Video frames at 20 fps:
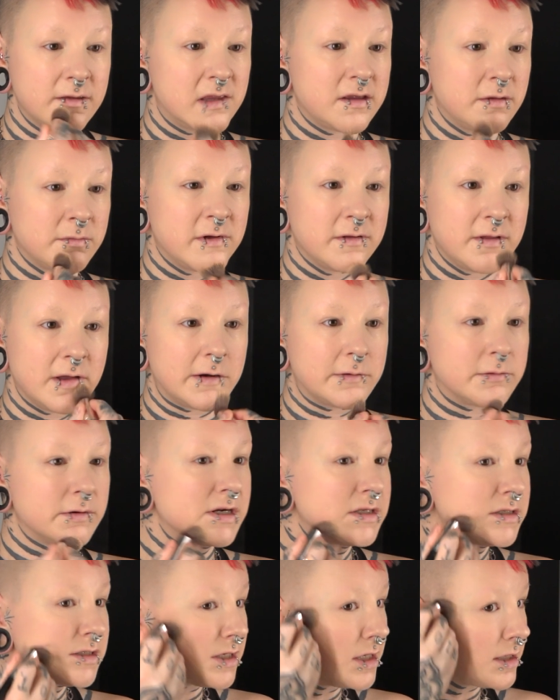Some of that
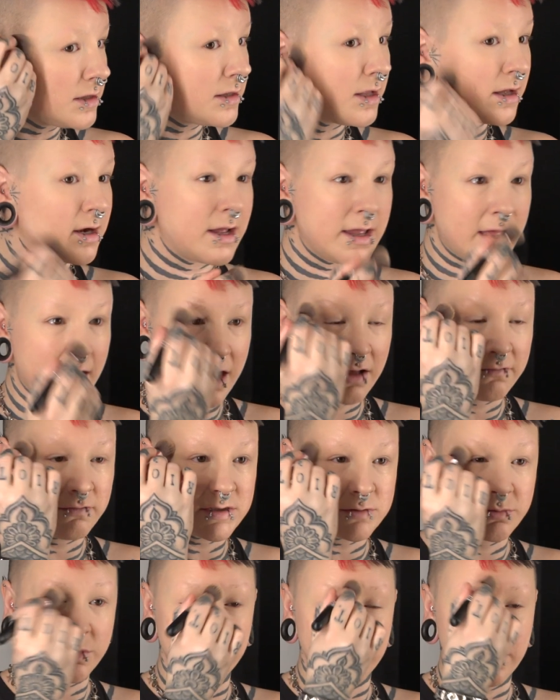red skin that I have
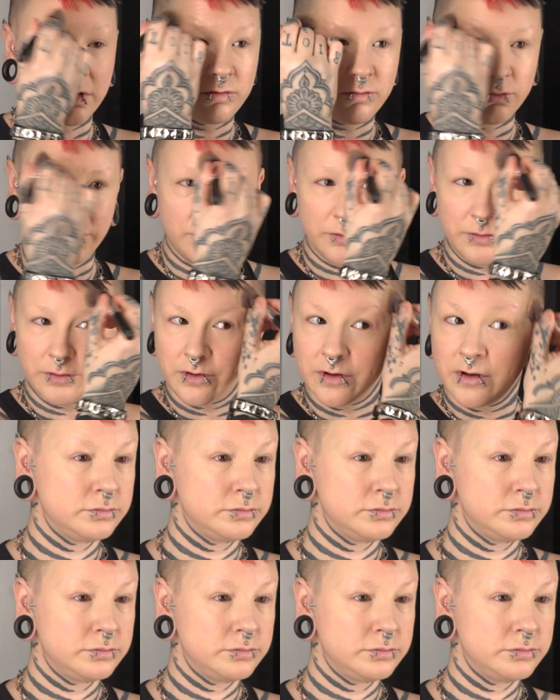is poking through.